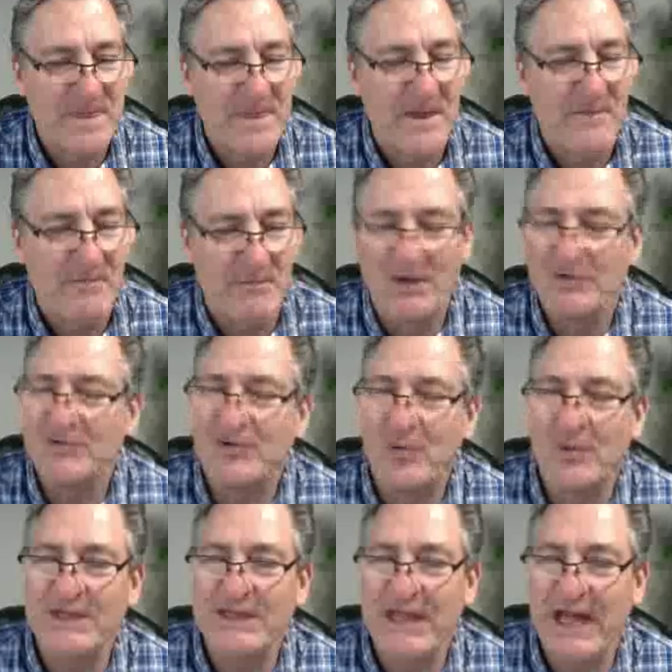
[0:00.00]
March
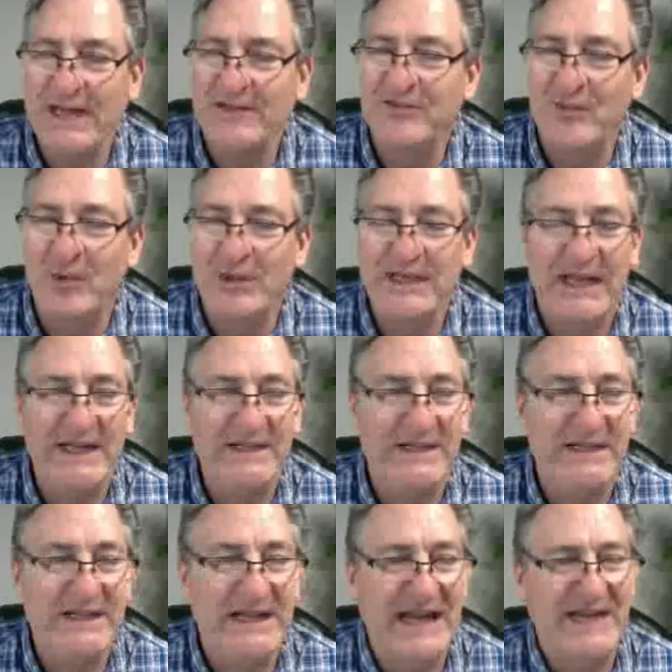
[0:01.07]
29th,
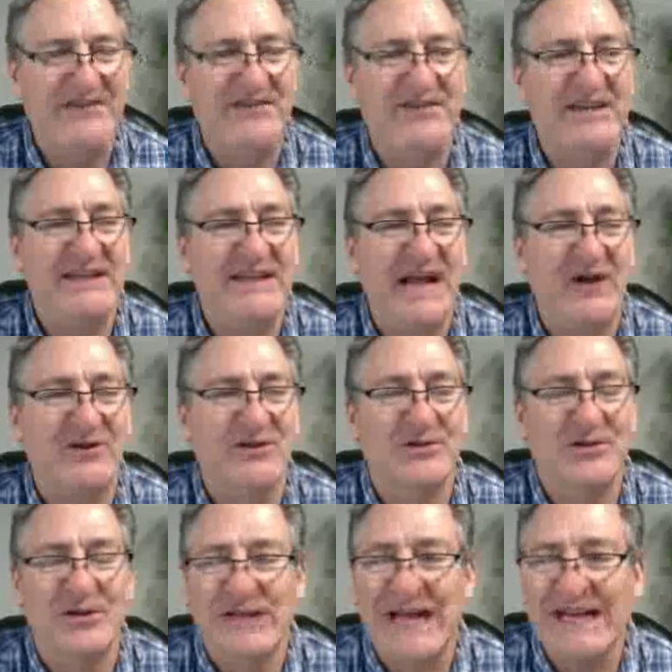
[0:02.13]
2019, I see an
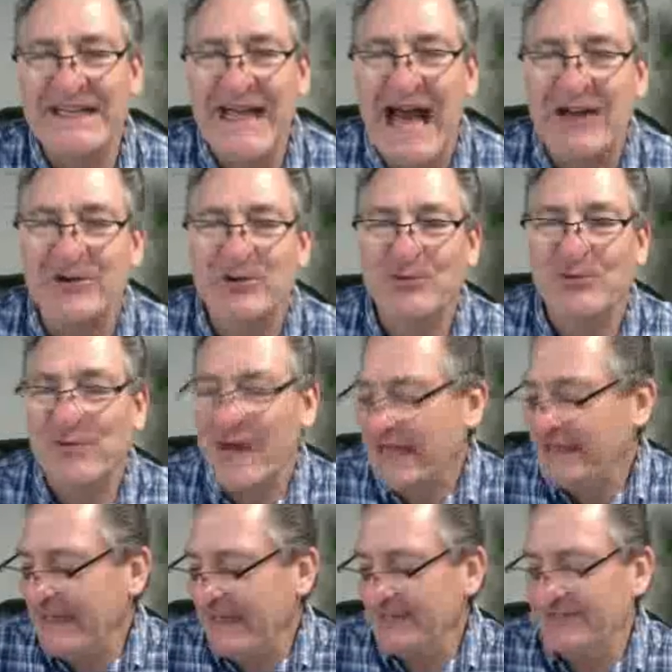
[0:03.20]
article on Yahoo
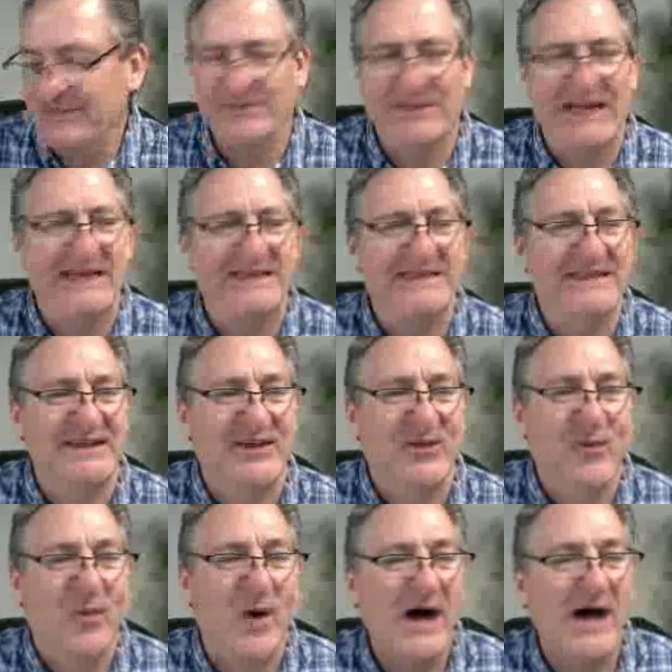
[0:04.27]
Finance. I'm like,
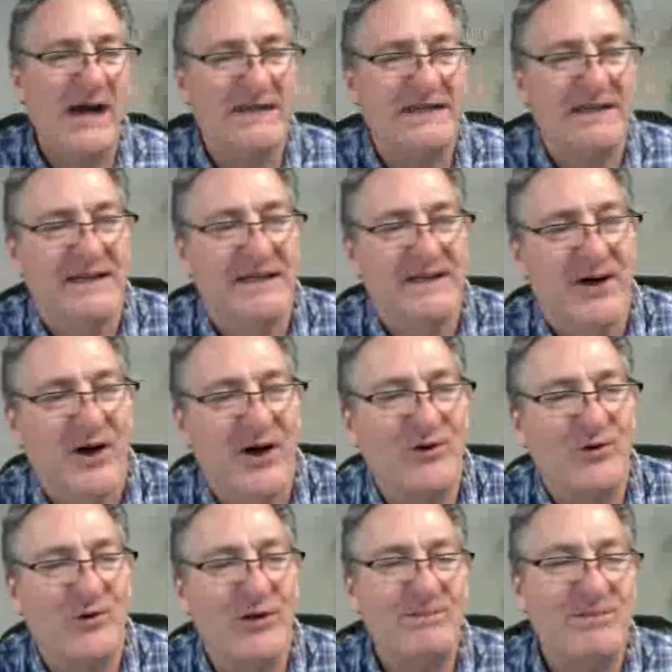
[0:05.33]
what? A
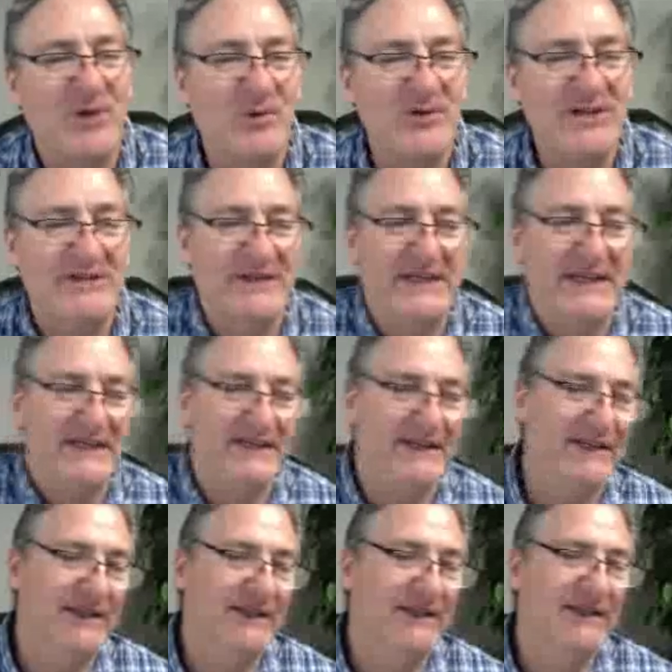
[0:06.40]
crypto dividend.
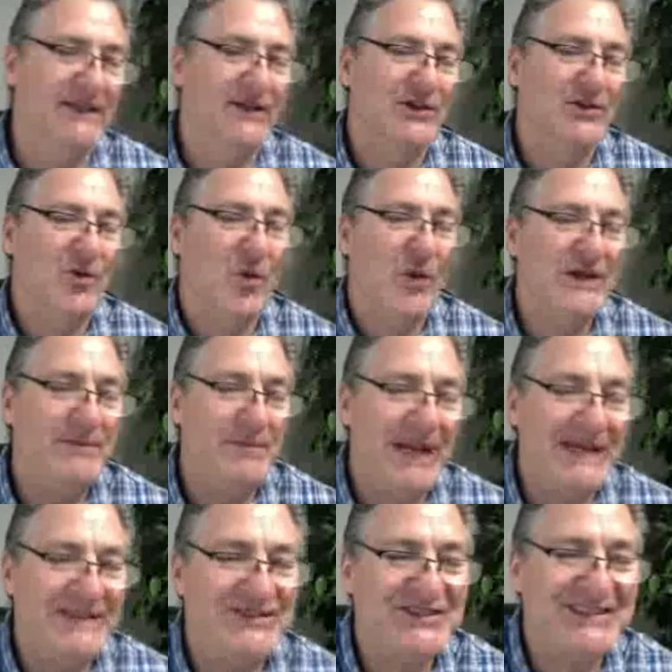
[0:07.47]

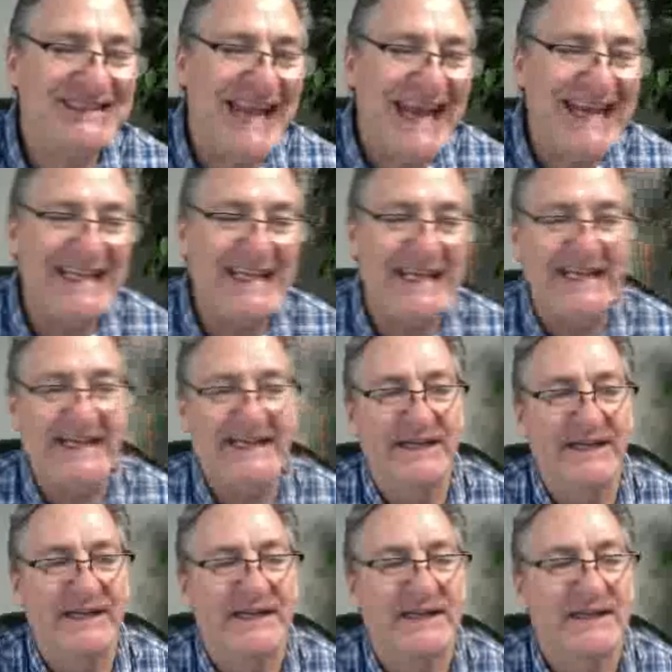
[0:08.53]
Coinbase staking
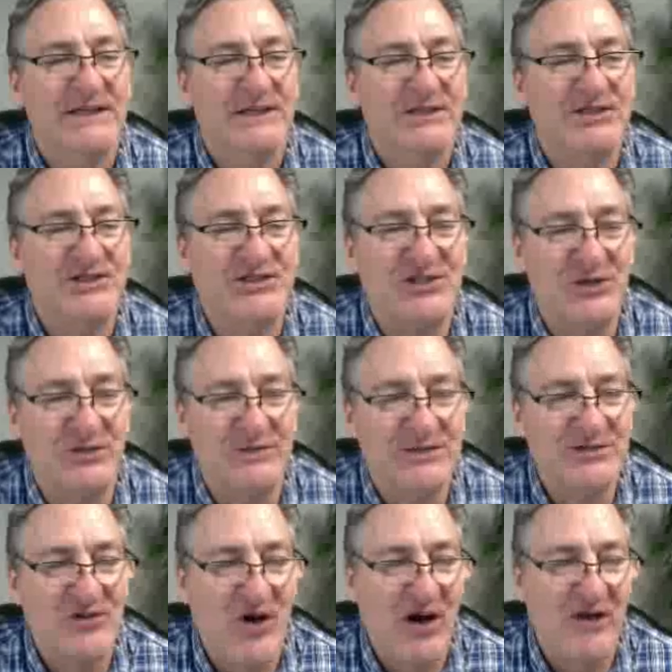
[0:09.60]
service
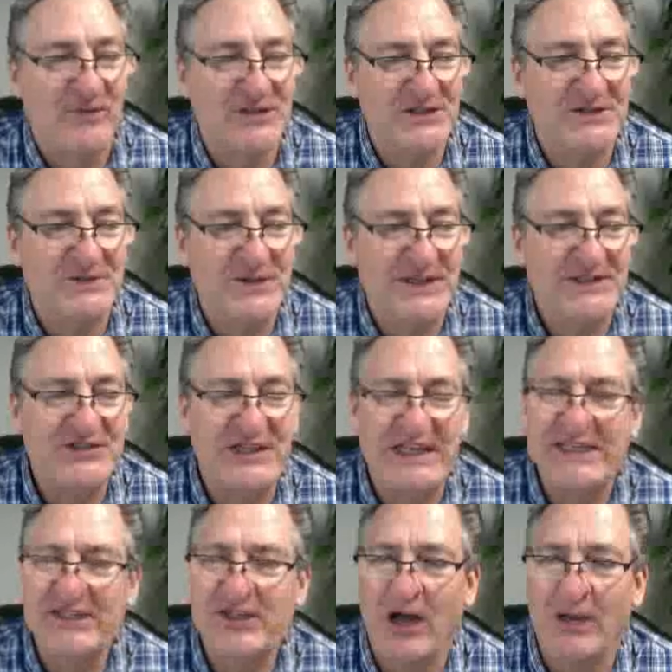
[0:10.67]
offers fixed
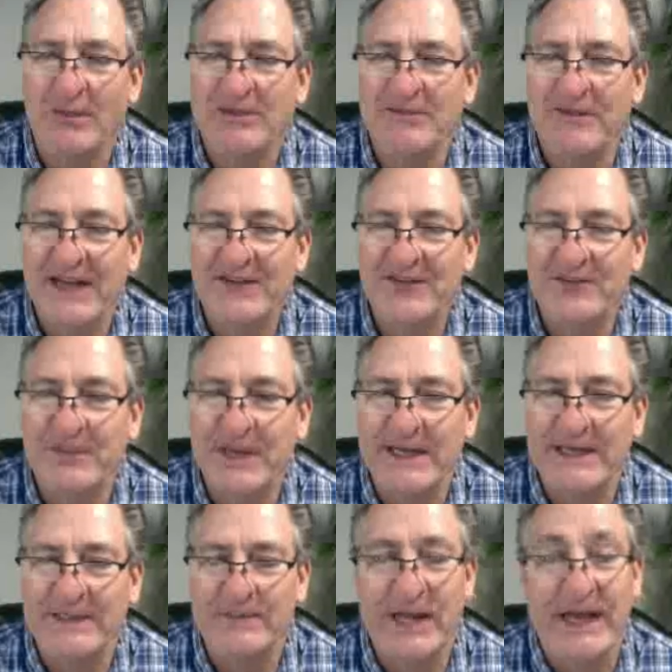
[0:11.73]
income investment.
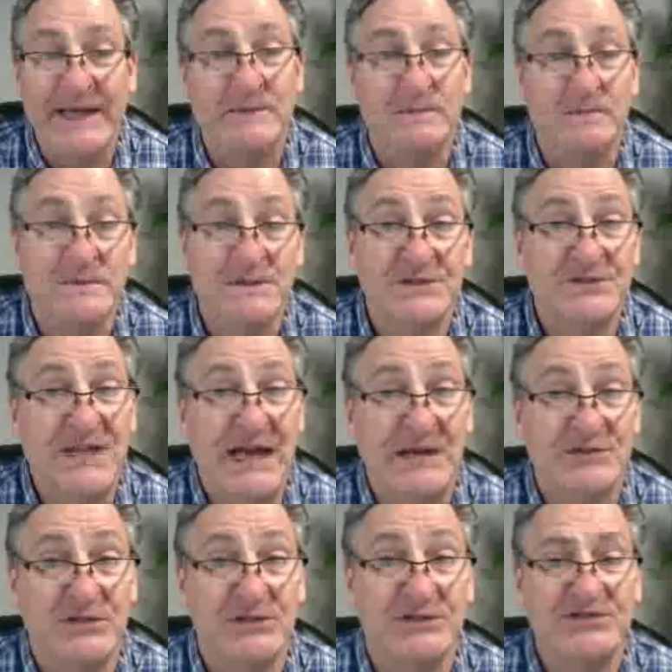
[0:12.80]
I'm like,
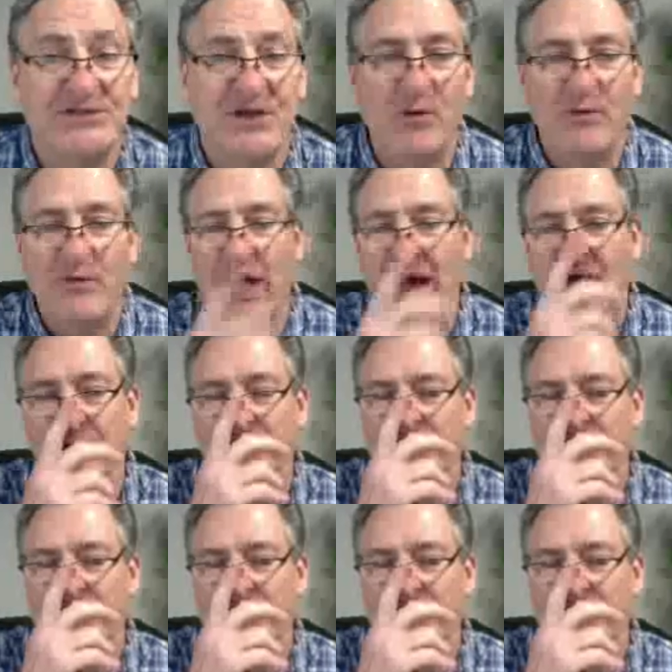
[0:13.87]
sounds good so far.